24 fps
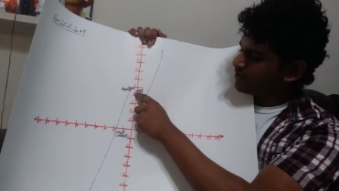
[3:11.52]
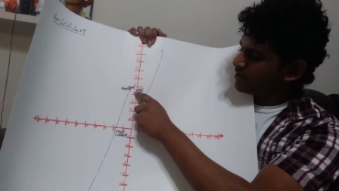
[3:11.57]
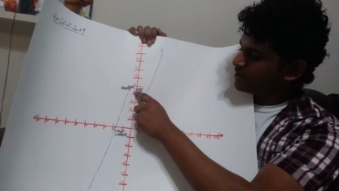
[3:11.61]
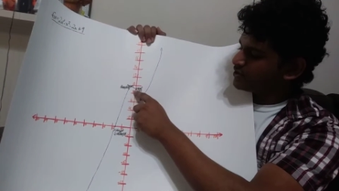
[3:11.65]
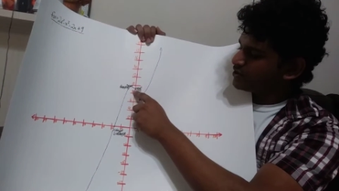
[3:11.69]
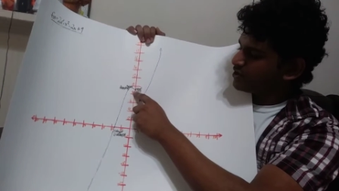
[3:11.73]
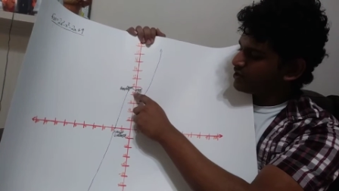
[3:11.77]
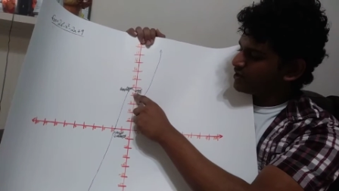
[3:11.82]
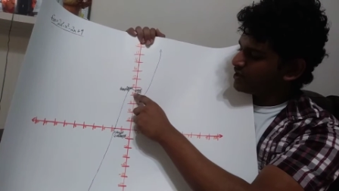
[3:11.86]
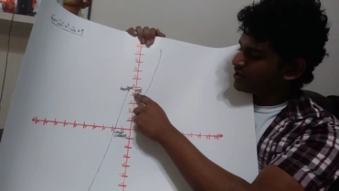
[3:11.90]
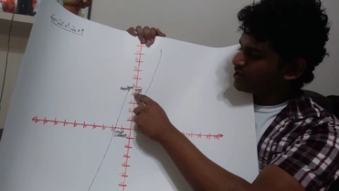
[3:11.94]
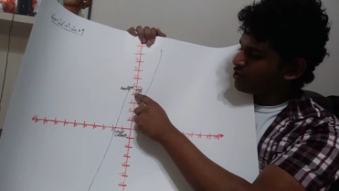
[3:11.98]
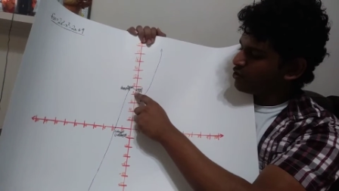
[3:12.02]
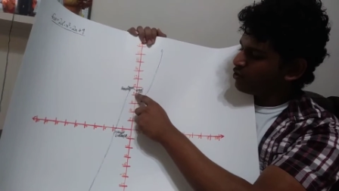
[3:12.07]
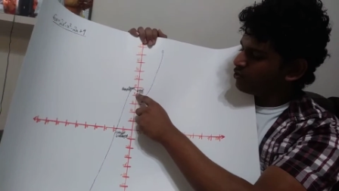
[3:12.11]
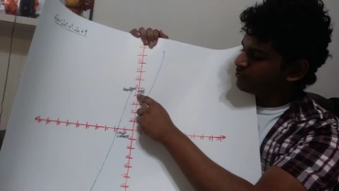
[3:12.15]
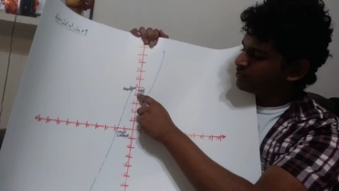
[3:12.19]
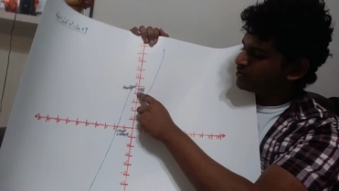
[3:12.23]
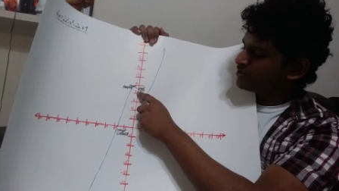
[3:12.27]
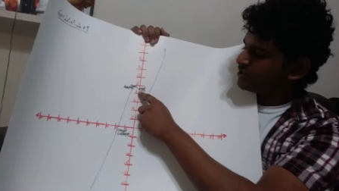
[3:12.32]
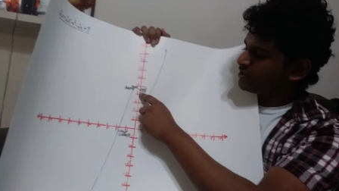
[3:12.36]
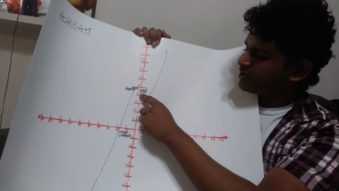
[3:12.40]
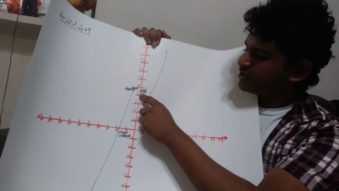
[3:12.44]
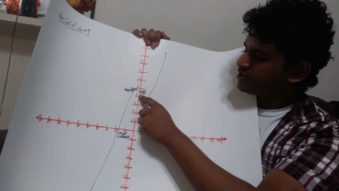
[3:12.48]
getting
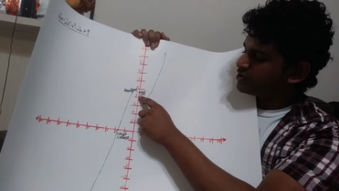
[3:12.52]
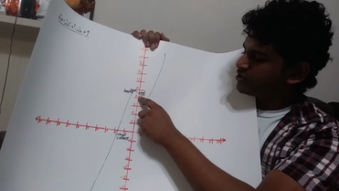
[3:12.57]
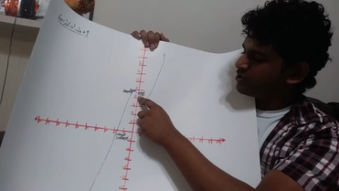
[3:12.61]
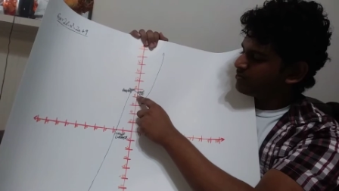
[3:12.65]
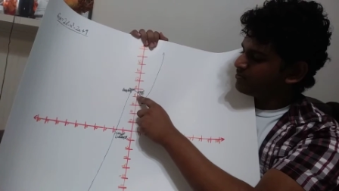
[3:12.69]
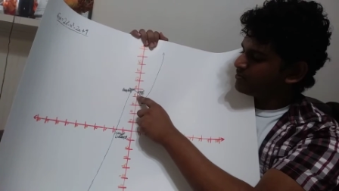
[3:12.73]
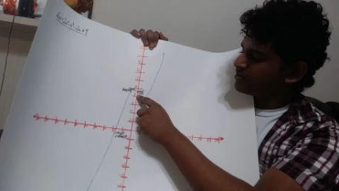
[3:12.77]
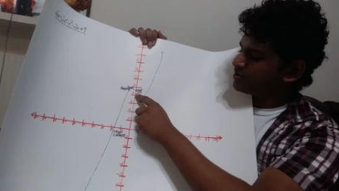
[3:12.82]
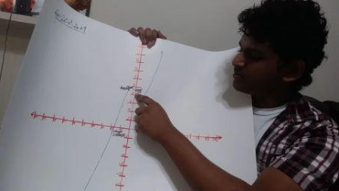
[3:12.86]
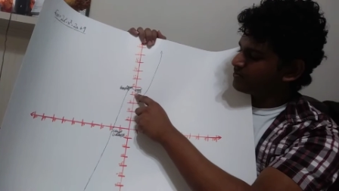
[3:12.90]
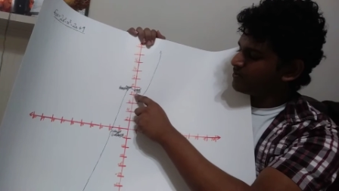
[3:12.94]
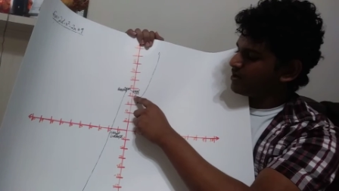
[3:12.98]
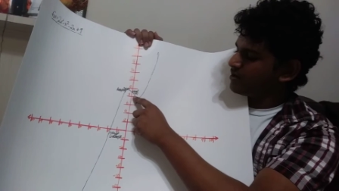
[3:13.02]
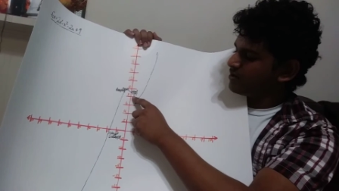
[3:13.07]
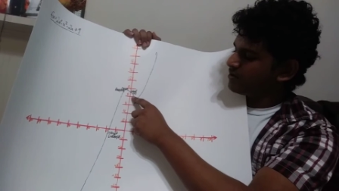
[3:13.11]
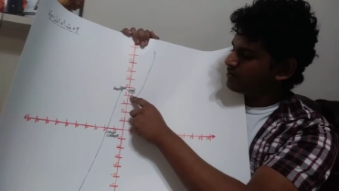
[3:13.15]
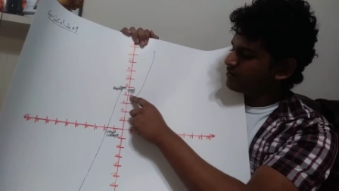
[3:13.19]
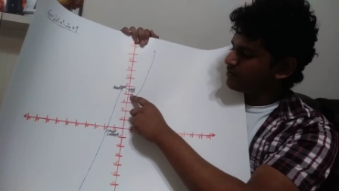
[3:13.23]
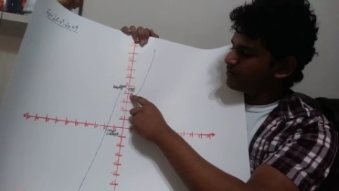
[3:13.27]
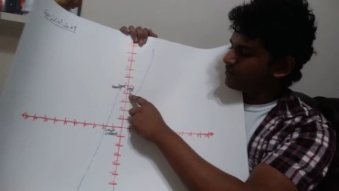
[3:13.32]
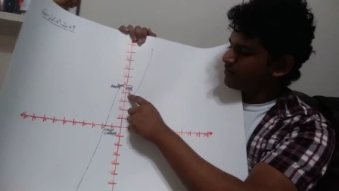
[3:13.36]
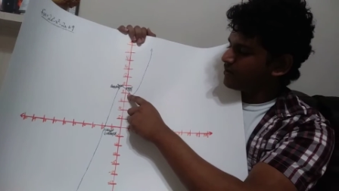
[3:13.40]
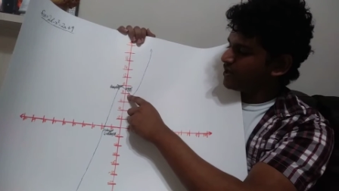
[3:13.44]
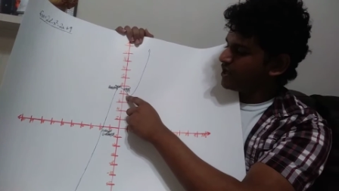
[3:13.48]
homesick, started missing my
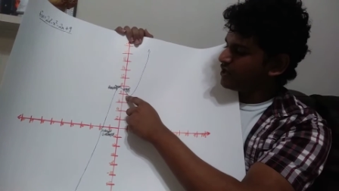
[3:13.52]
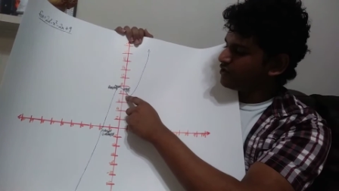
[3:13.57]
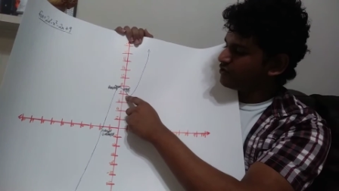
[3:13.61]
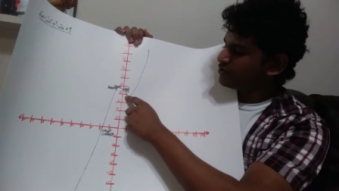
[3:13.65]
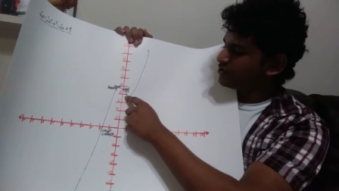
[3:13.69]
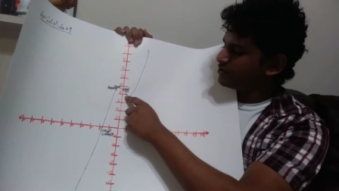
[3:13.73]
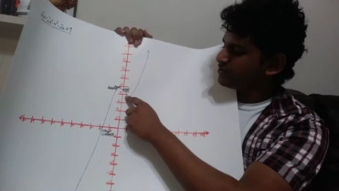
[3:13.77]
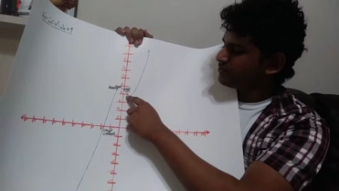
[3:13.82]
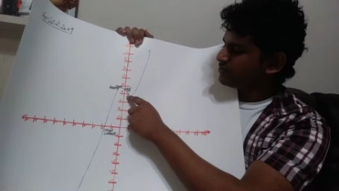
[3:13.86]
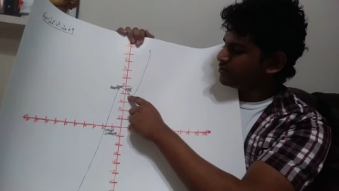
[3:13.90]
house,